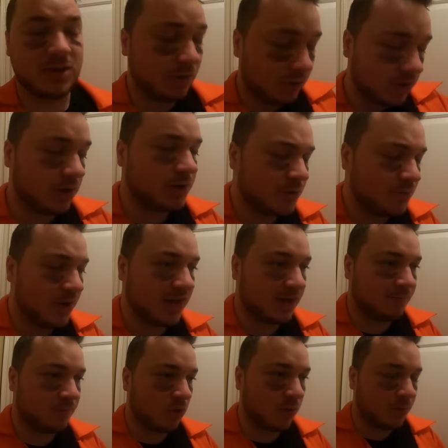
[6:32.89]
mean, you could do
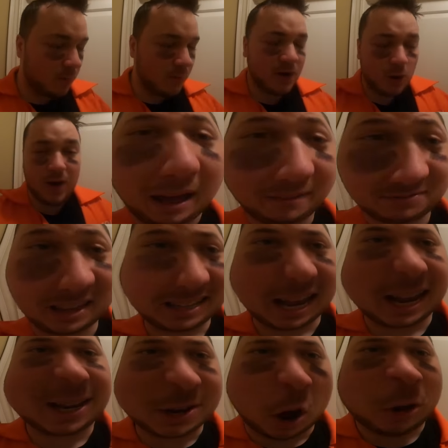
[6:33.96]
makeup for it, but we don't have that
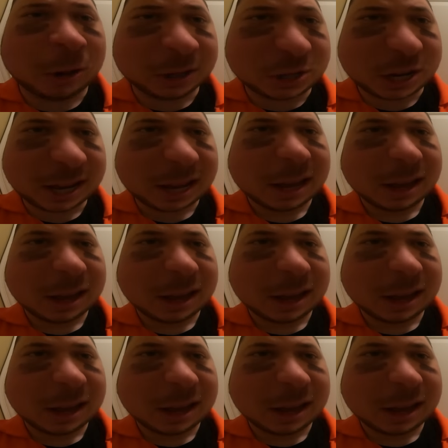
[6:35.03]
technology.